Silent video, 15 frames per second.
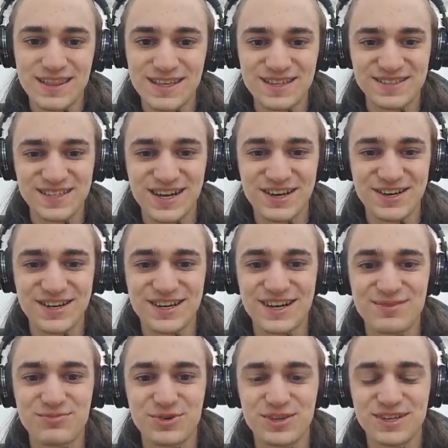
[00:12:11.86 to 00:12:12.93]
this area,
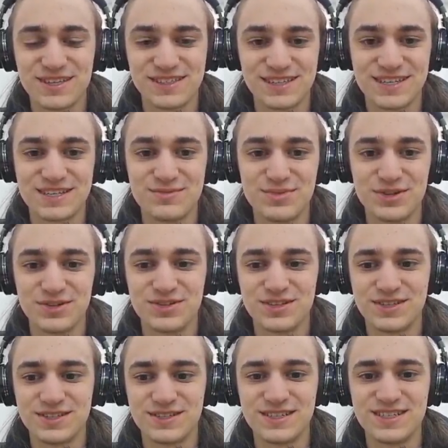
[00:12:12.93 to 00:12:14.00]
I'm really excited to build
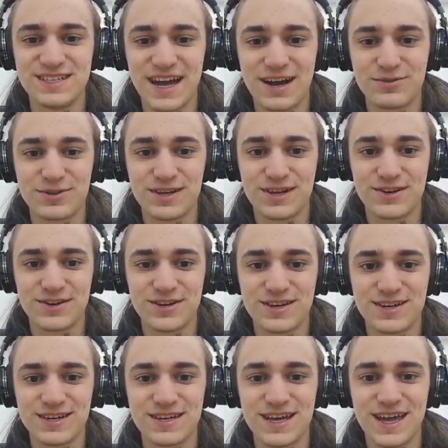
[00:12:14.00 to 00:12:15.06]
the down
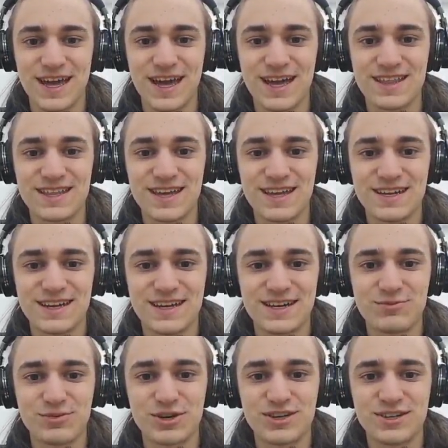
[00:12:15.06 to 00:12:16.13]
area. And then
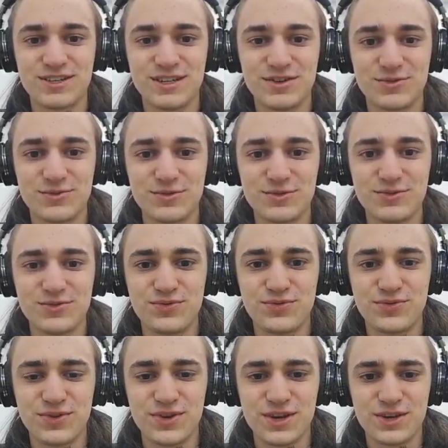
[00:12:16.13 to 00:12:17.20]
we're gonna need a
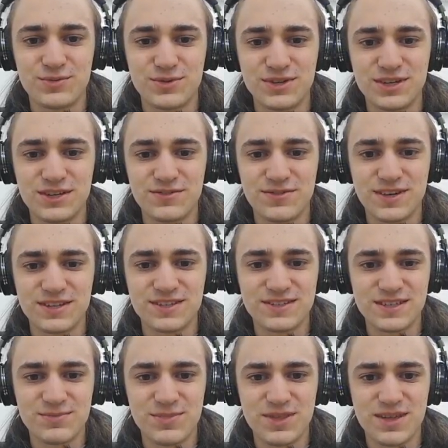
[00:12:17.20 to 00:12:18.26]
roof. We'll need to find
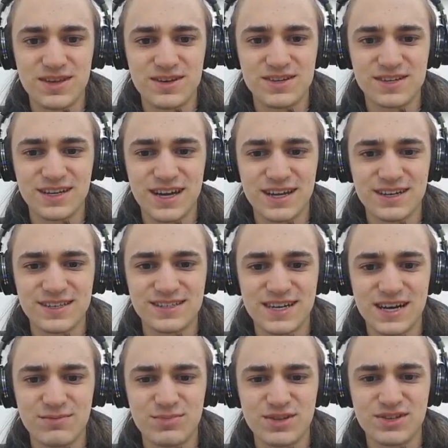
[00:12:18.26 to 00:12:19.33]
something to kind of
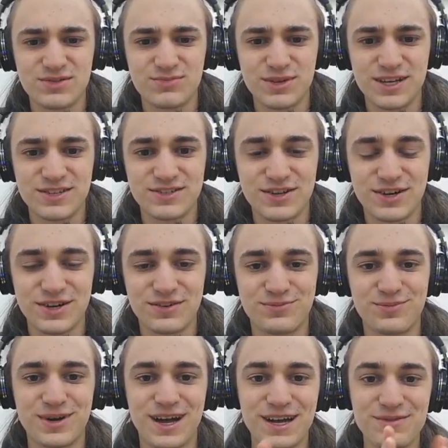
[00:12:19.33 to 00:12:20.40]
top this place
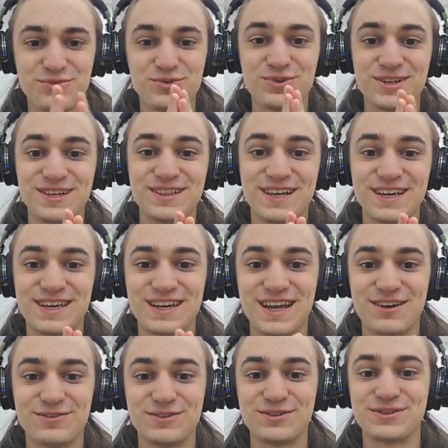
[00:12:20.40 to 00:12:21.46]
off, but I'm really liking
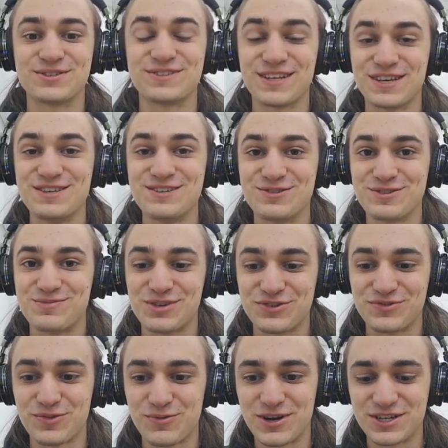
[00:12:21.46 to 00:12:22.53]
how it looks. Thank you so
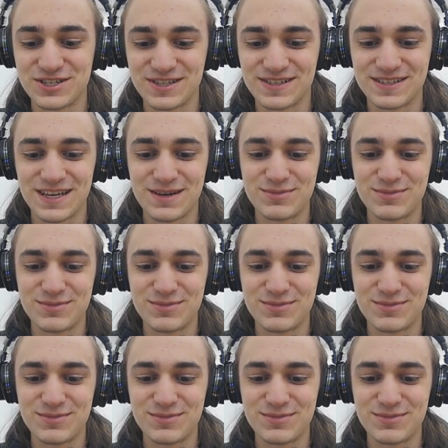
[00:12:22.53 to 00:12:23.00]
much for watching this